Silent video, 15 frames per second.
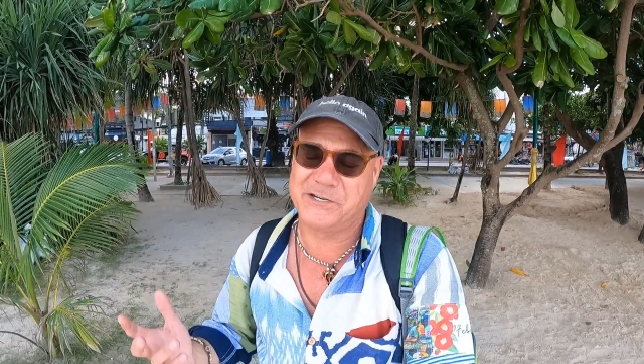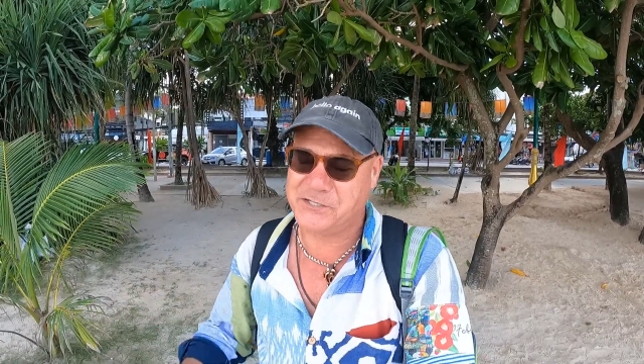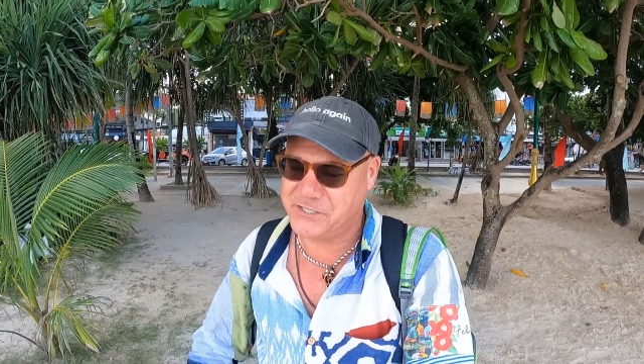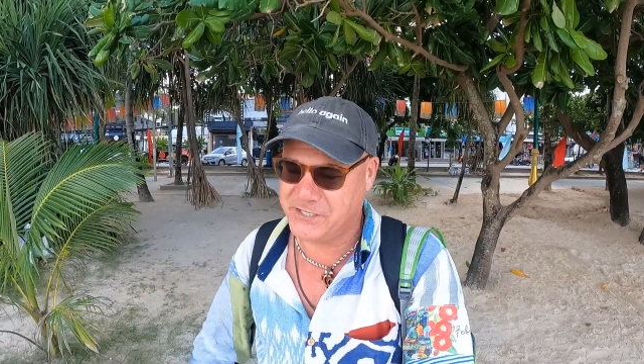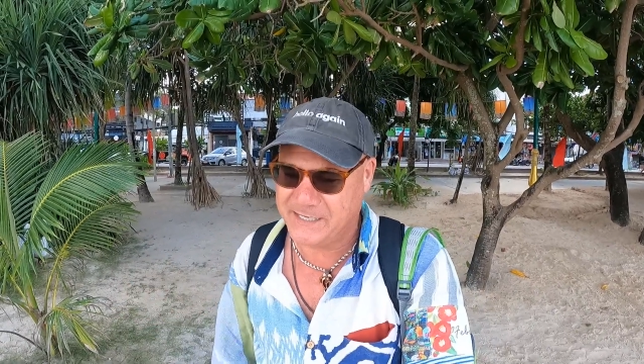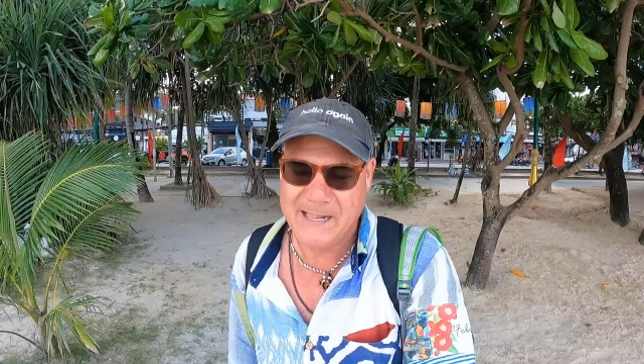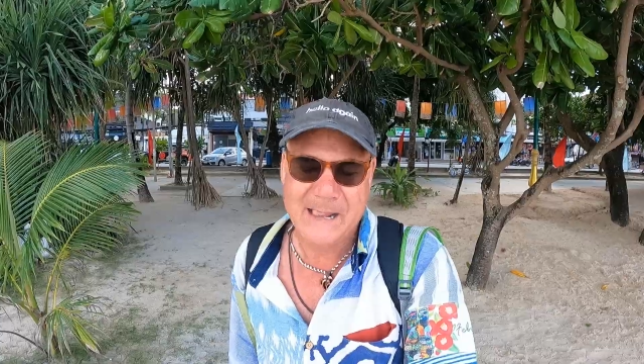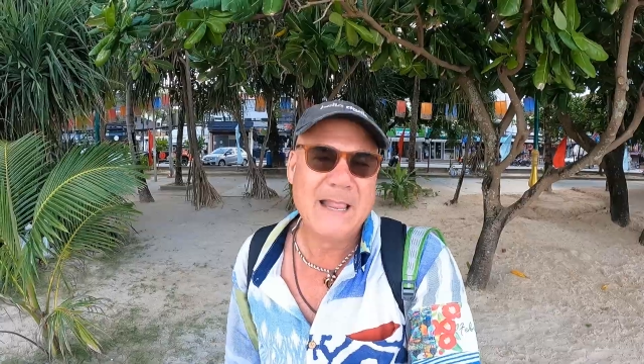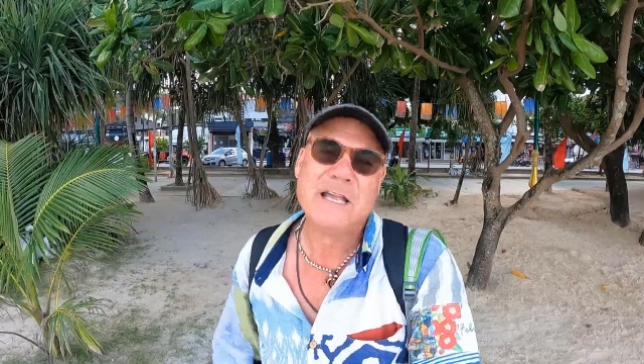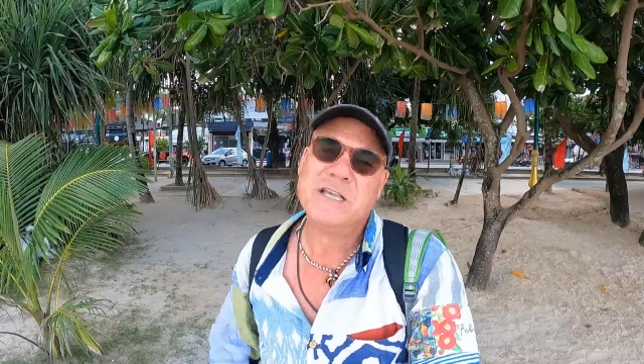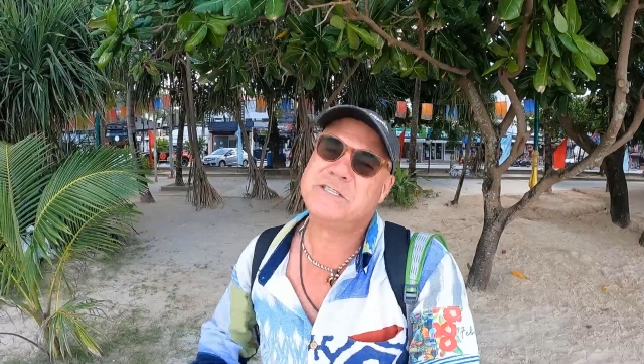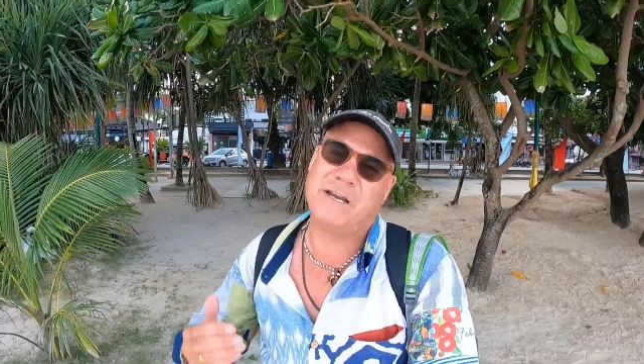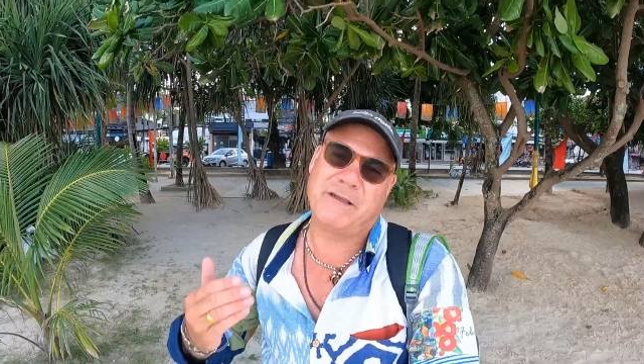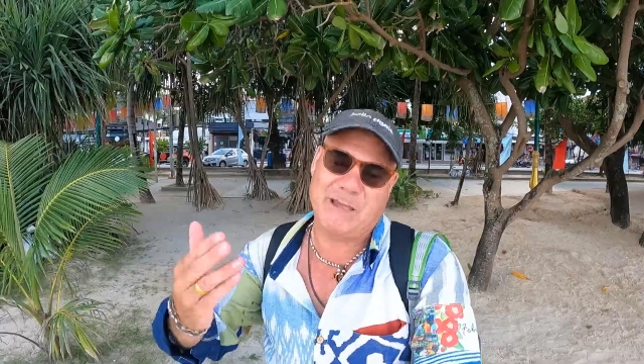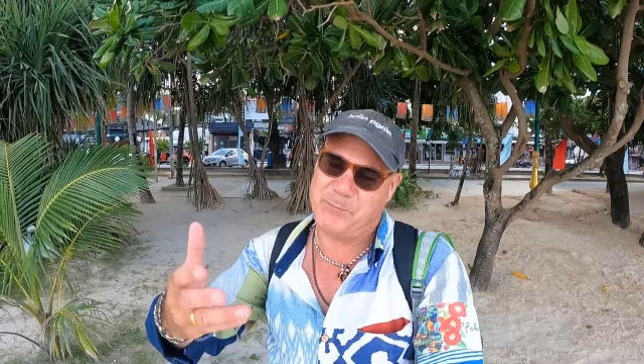understood.
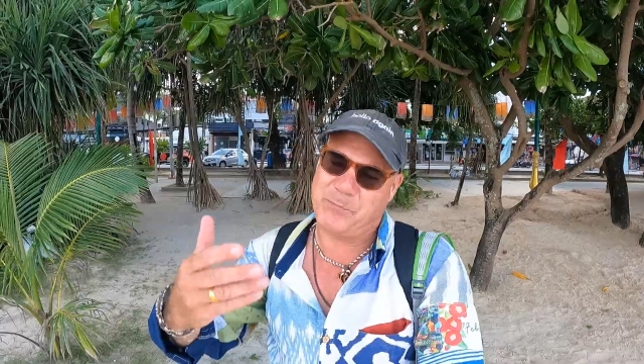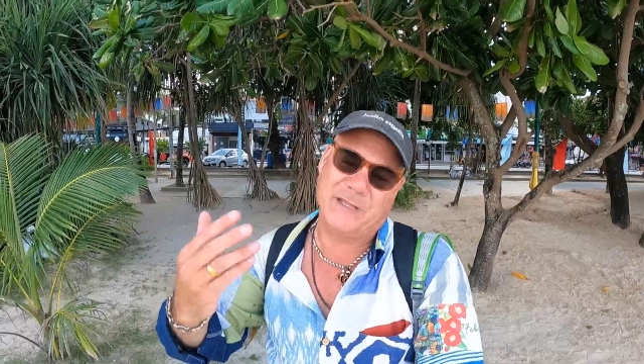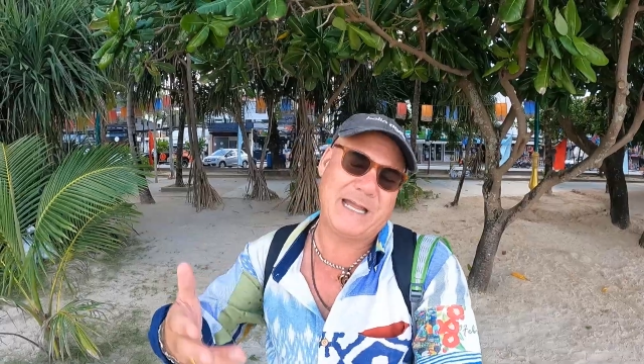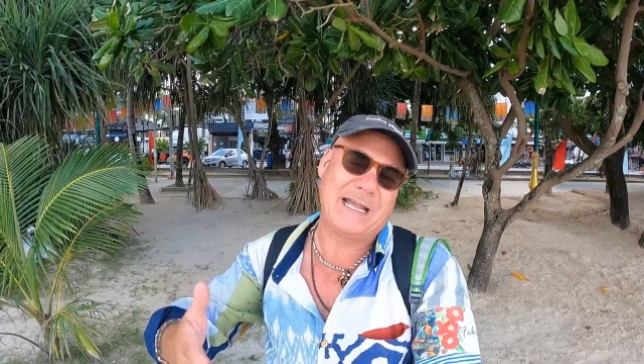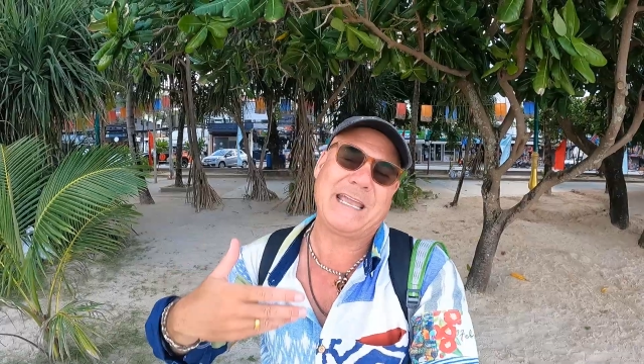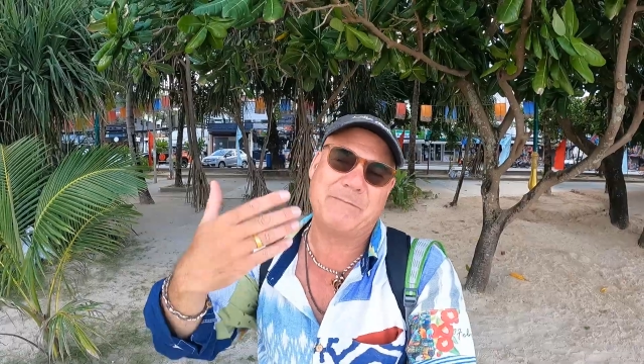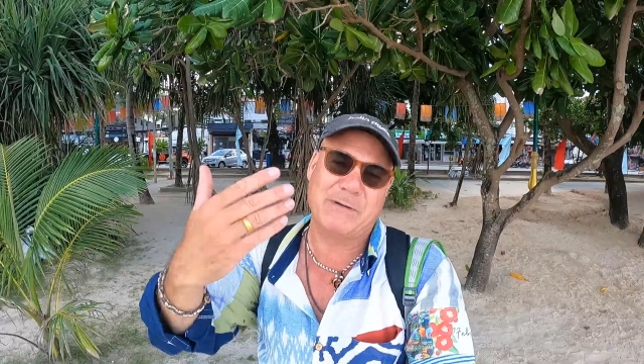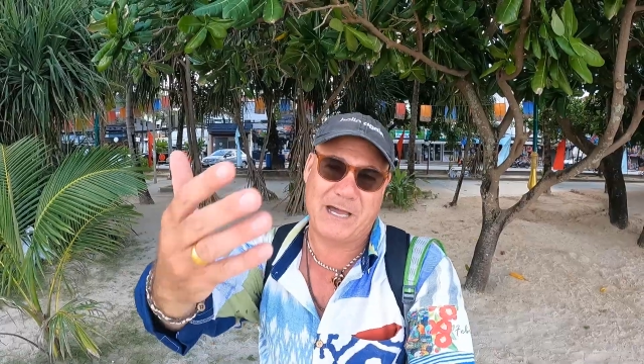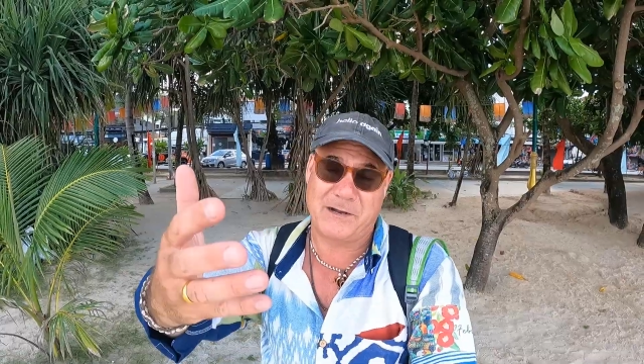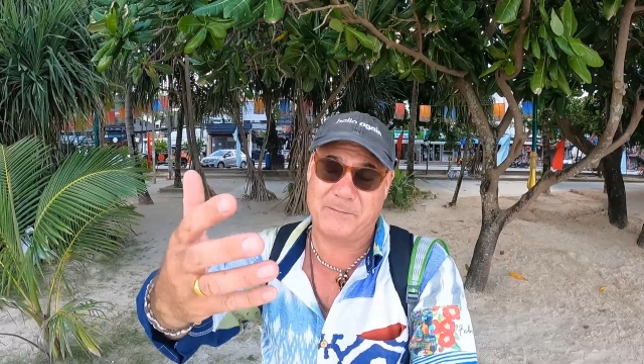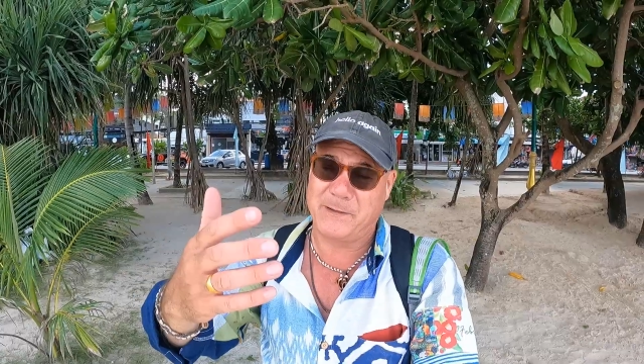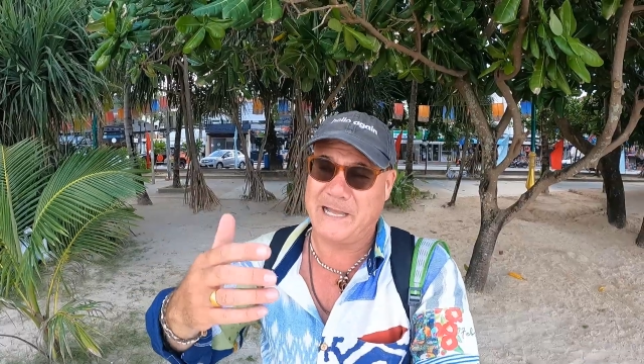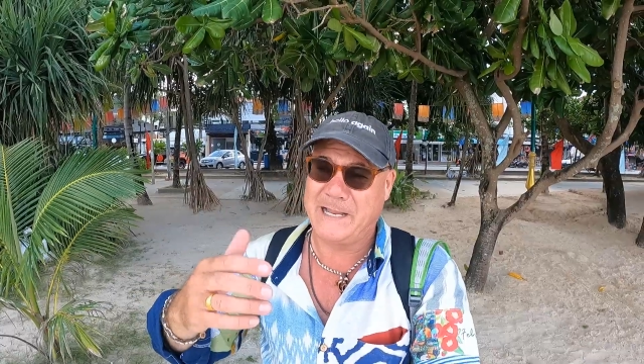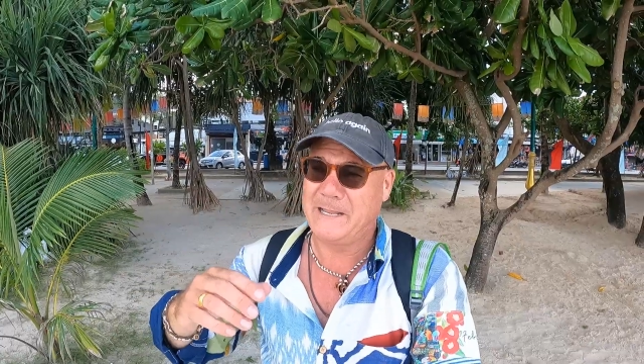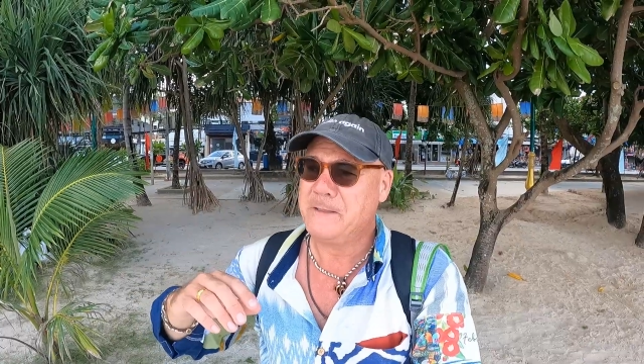So anyway, I gave him
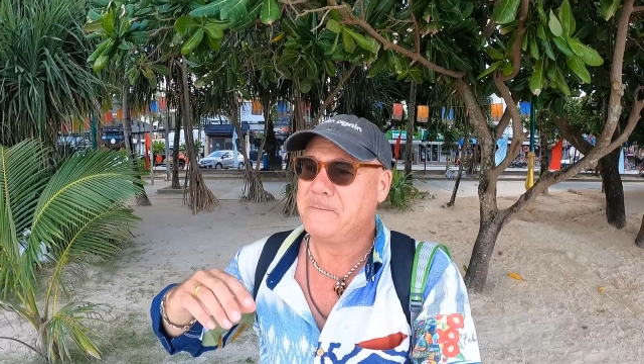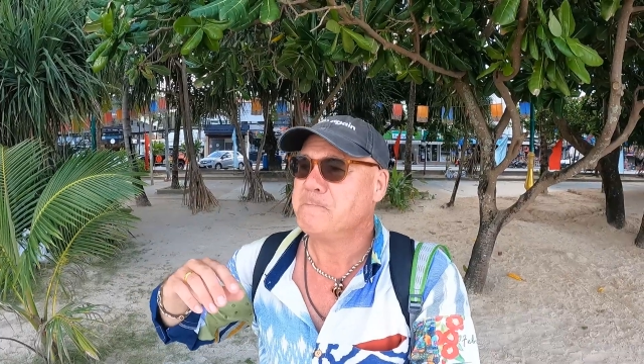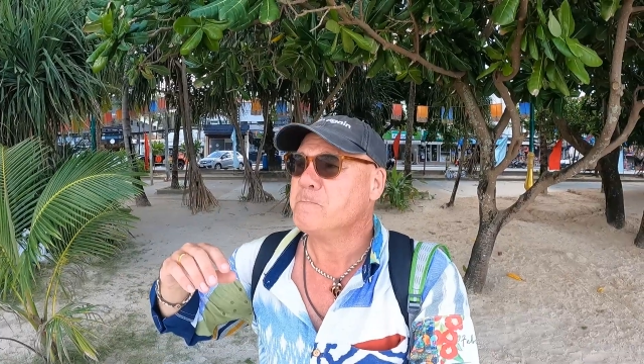100 baht.